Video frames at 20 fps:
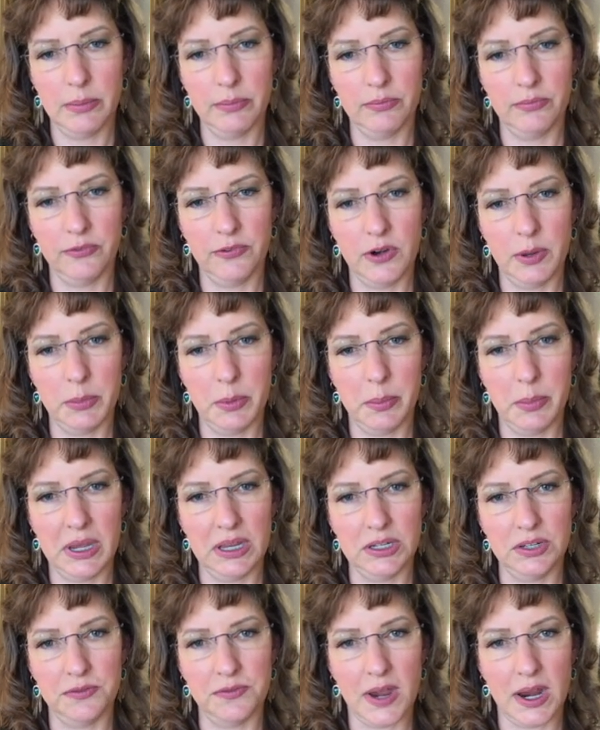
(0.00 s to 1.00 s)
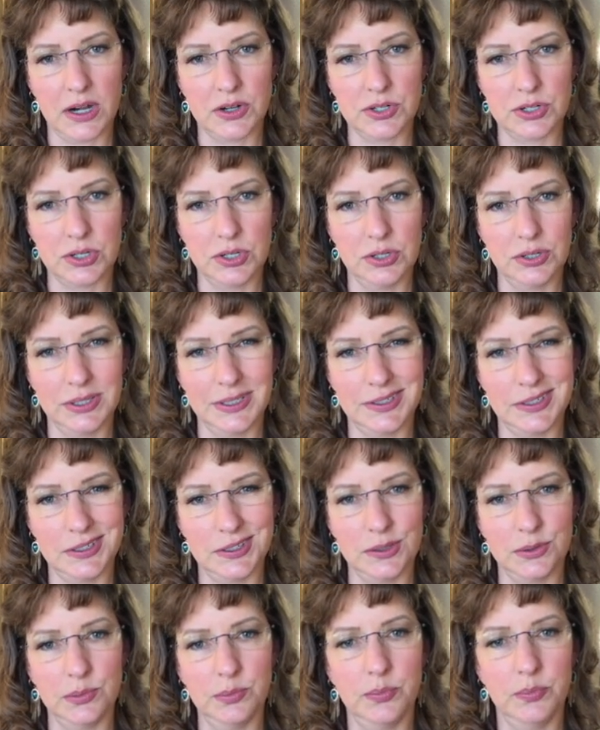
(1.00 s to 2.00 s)
from a manufacturer, and
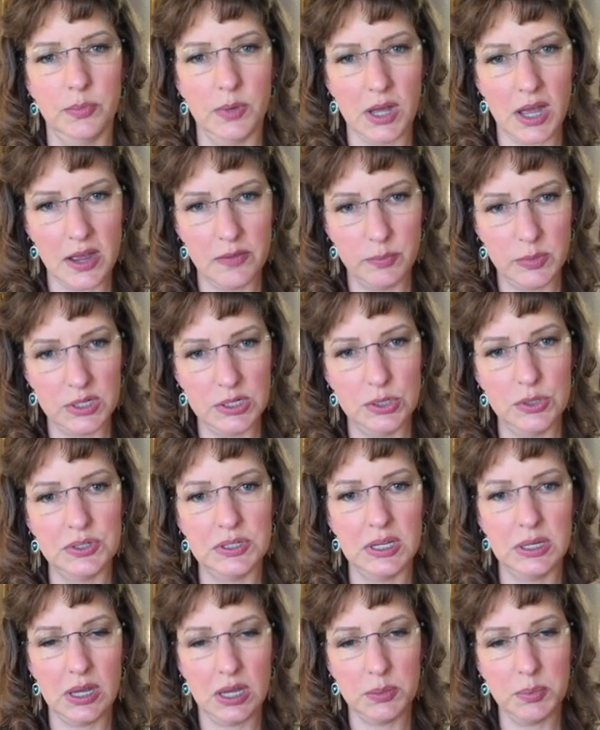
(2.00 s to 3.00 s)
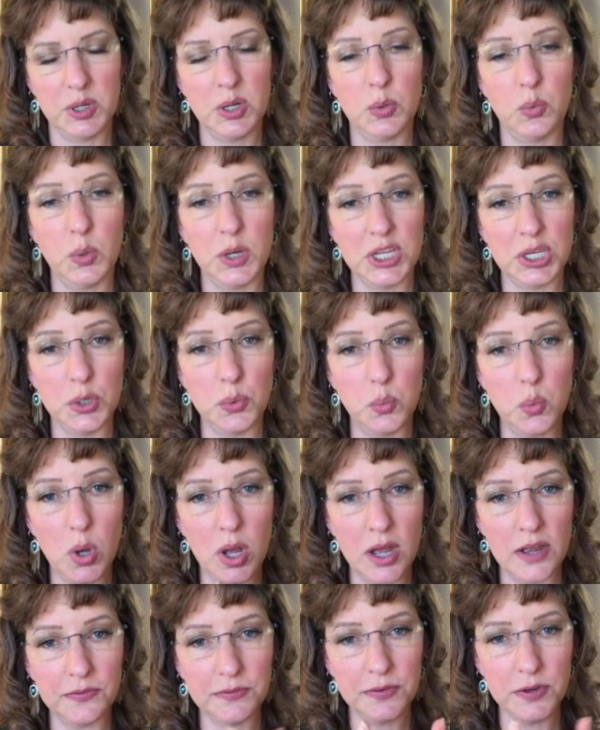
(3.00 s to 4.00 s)
so I've been using. But what you
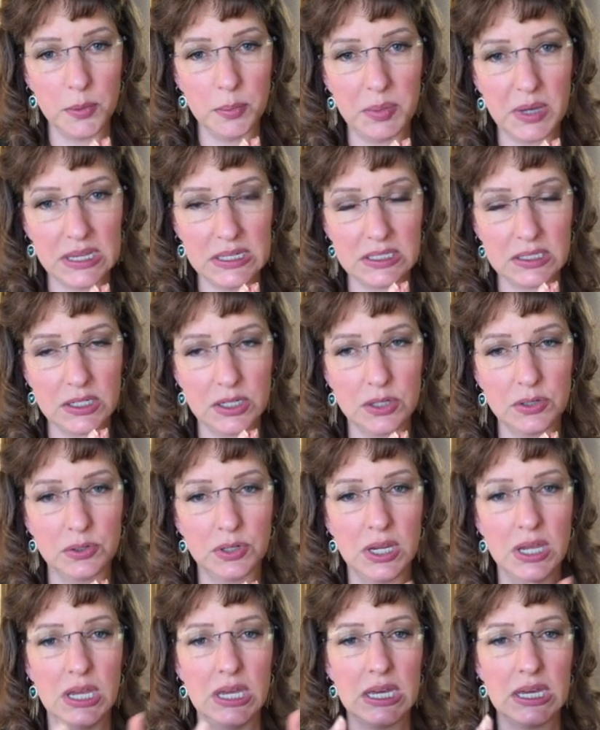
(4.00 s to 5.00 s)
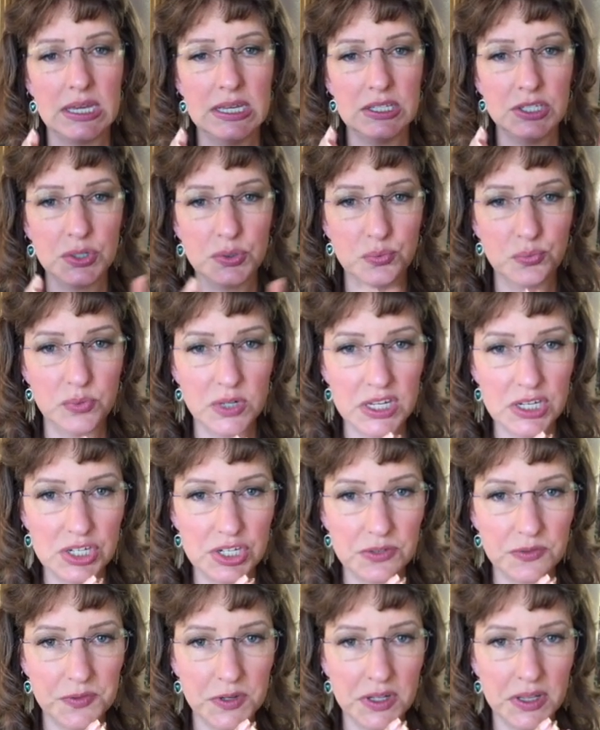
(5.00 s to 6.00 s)
want for a base coat is a
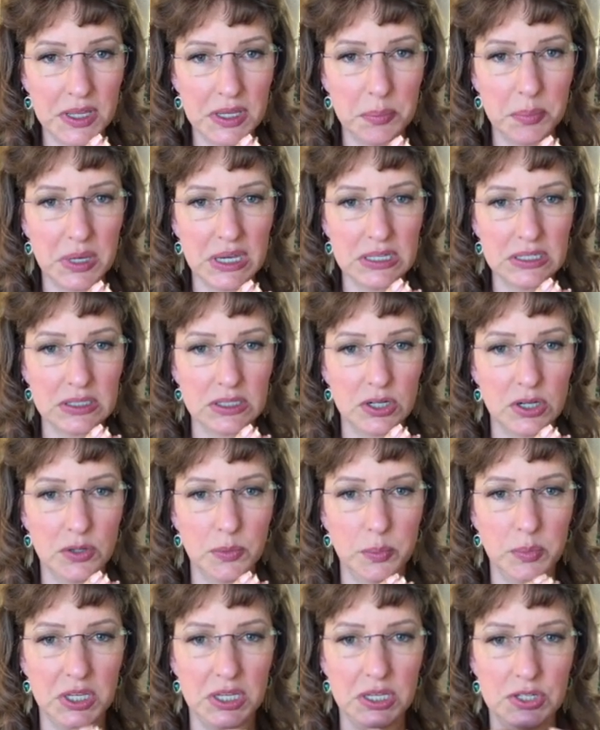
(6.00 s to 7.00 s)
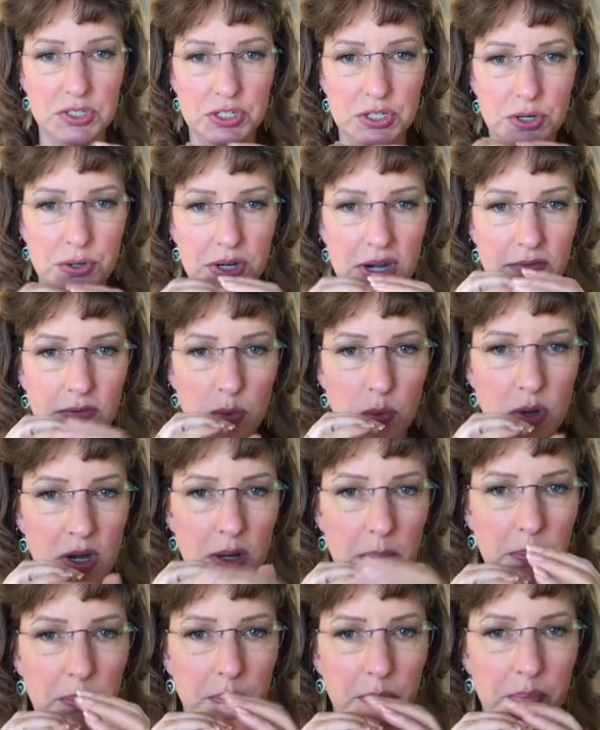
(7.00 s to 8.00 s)
ridge filling base coat, because you don't ever want
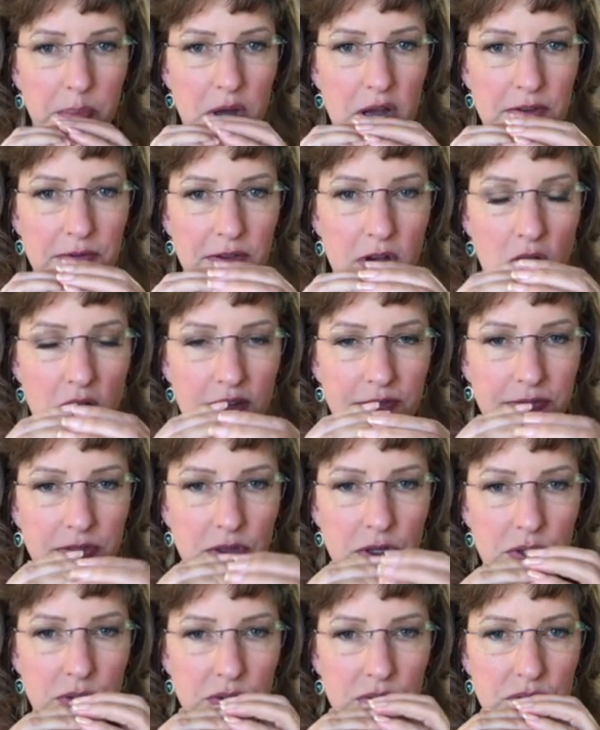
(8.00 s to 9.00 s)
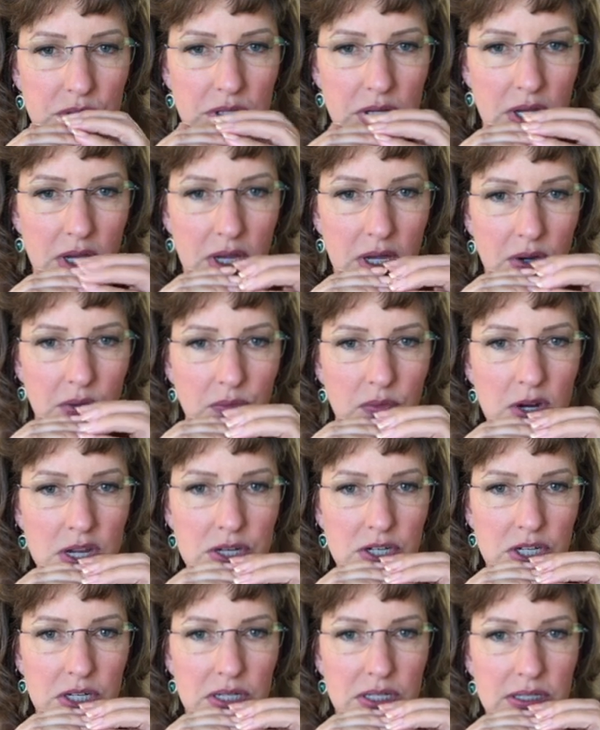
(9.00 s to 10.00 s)
to buff off those
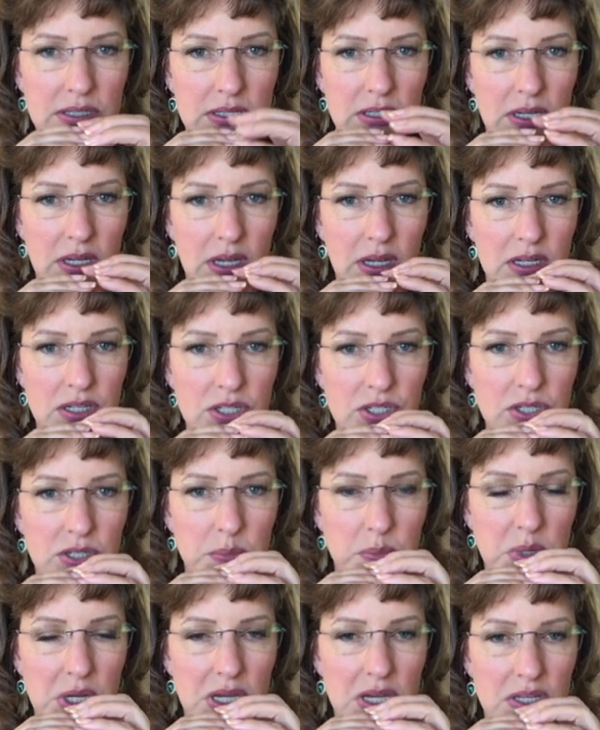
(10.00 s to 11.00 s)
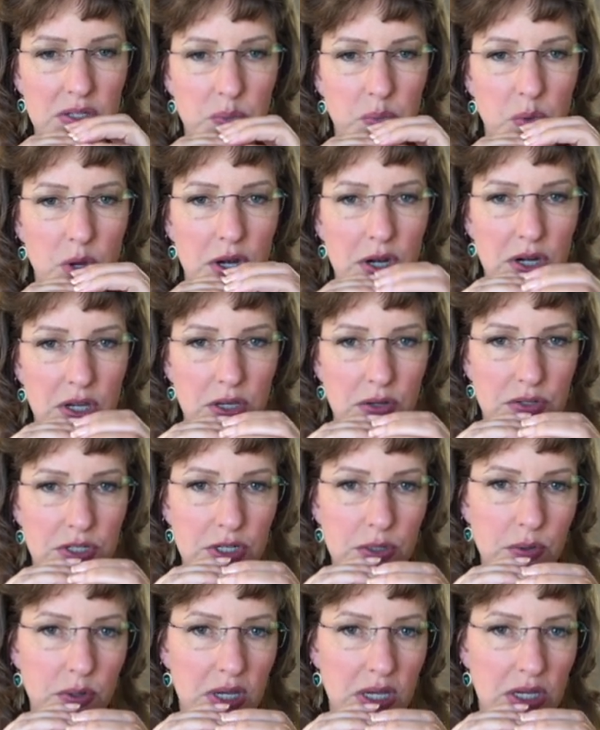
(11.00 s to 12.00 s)
ridges, because what are you
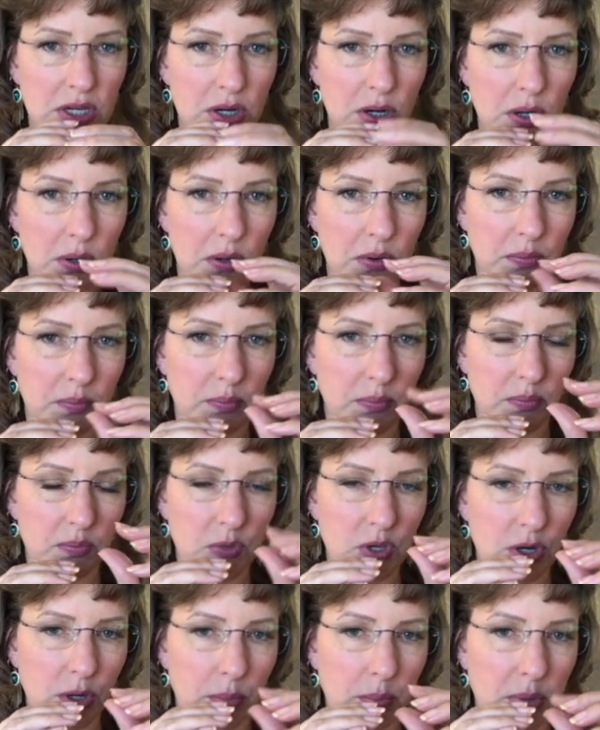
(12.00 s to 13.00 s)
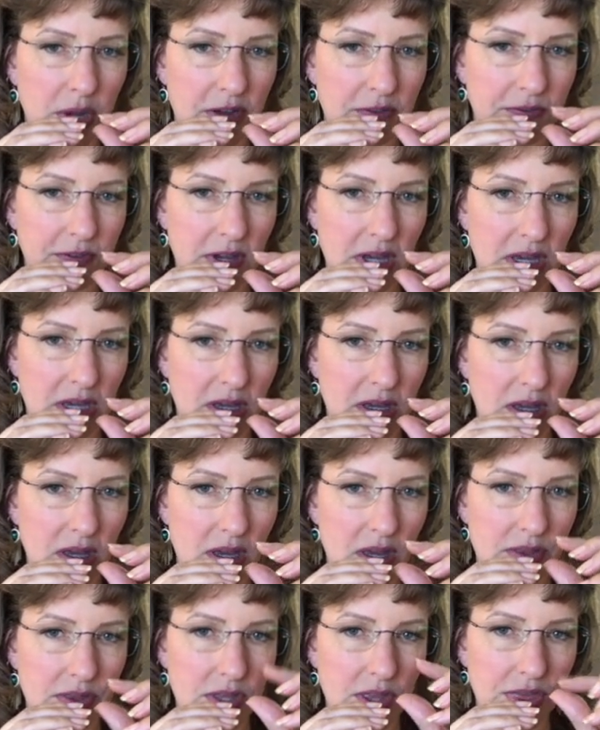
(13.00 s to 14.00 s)
doing? You're buffing
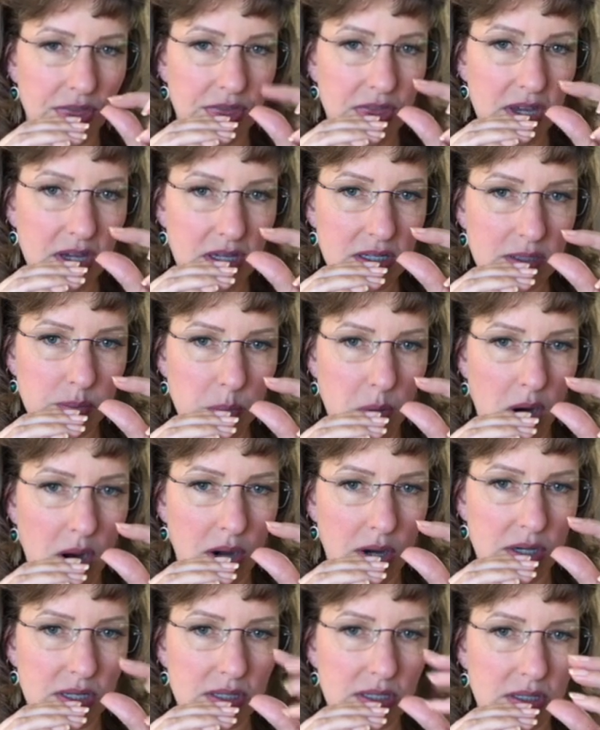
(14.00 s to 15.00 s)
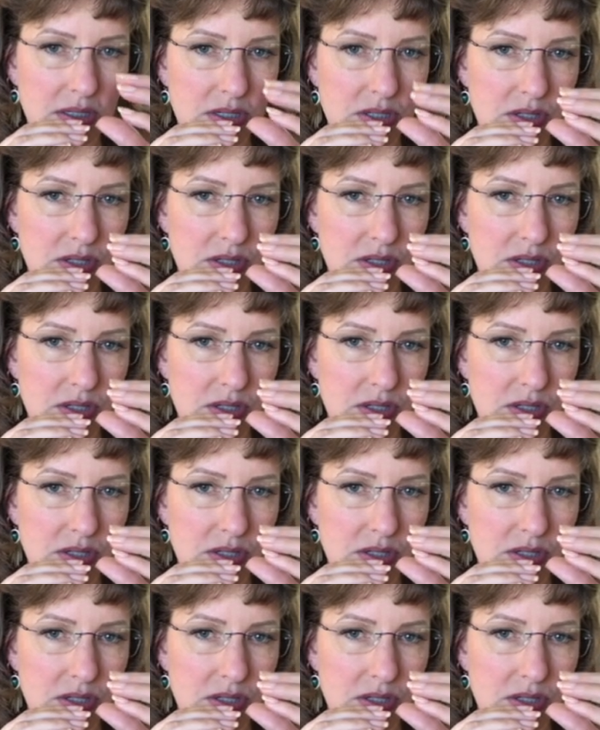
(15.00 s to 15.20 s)
the thickest part